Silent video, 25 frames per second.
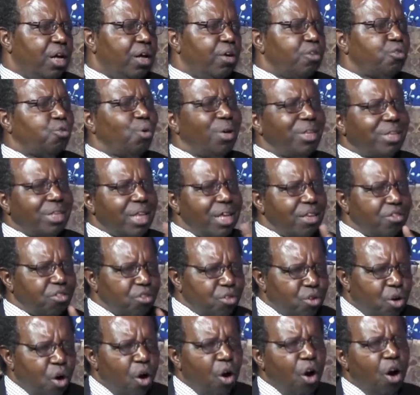So it is
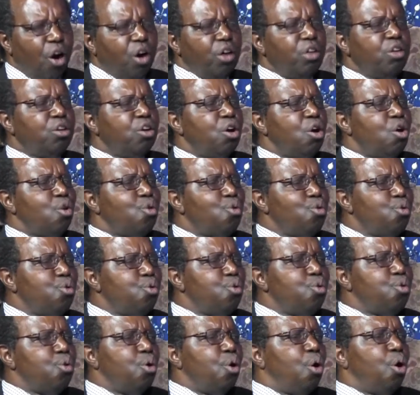God
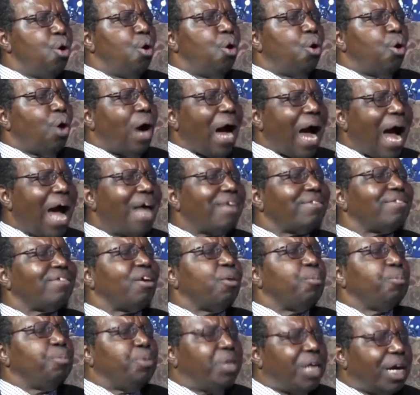who has
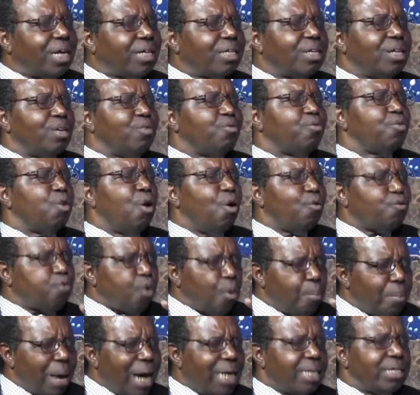the objective
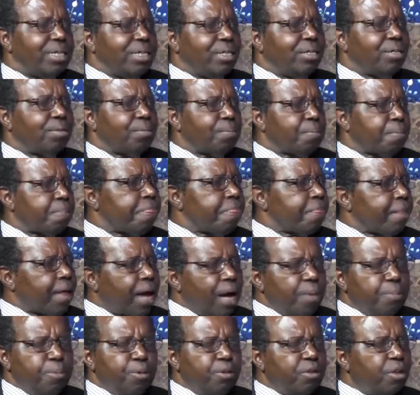for marriage.
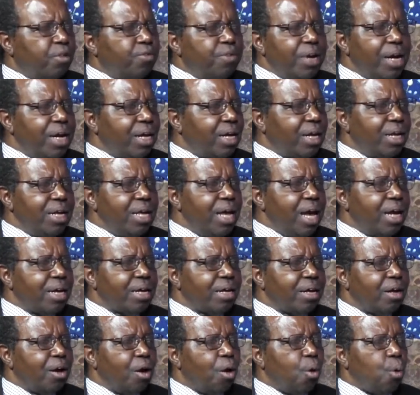And put it very
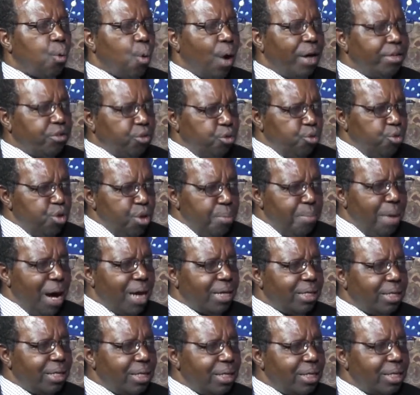clearly. Why should we
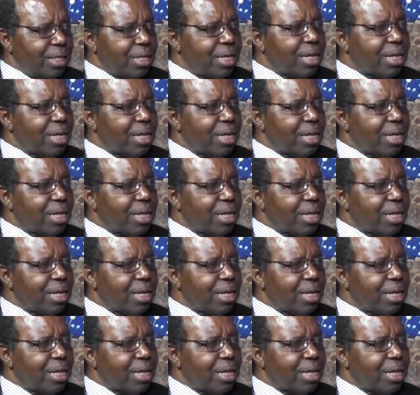marry?